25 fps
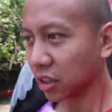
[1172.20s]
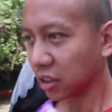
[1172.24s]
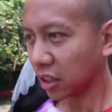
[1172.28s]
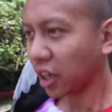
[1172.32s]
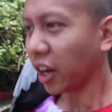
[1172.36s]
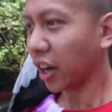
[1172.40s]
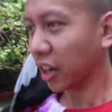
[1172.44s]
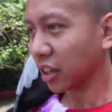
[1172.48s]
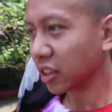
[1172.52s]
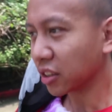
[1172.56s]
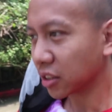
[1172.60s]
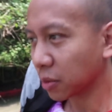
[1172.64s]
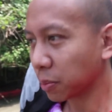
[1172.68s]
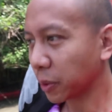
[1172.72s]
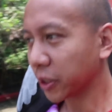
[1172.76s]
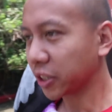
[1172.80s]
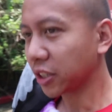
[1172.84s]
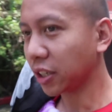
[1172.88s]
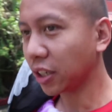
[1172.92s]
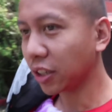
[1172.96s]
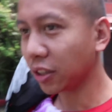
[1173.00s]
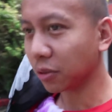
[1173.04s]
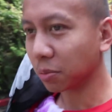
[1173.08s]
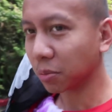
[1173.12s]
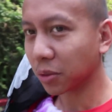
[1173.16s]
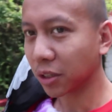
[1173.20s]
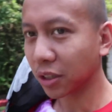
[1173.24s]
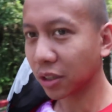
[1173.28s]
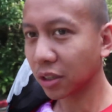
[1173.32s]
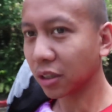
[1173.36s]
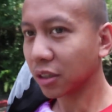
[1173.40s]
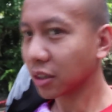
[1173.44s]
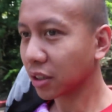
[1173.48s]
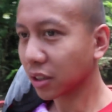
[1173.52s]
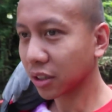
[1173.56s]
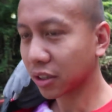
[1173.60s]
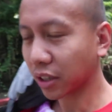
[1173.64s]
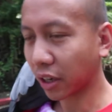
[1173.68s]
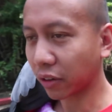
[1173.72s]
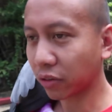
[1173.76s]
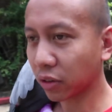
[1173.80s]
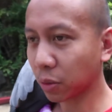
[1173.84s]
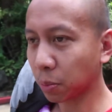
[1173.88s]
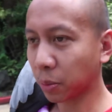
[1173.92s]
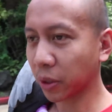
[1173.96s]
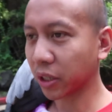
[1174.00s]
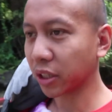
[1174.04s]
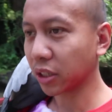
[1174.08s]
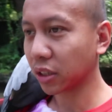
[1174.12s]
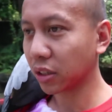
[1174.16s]
yeah, it's my team, it's
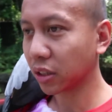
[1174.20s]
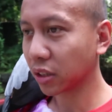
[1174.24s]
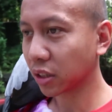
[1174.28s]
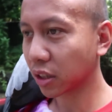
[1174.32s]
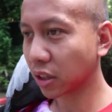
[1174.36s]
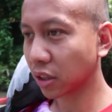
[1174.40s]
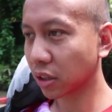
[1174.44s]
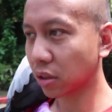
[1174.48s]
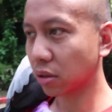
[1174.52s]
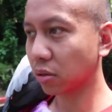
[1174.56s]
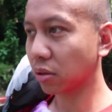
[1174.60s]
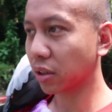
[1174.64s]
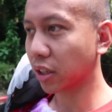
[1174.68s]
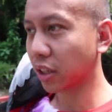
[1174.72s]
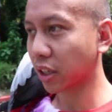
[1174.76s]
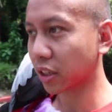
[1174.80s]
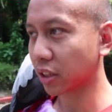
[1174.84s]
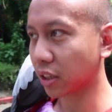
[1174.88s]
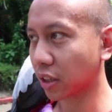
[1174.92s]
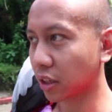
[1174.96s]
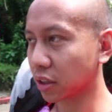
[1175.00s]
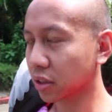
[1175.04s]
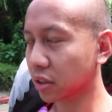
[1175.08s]
everybody, including at the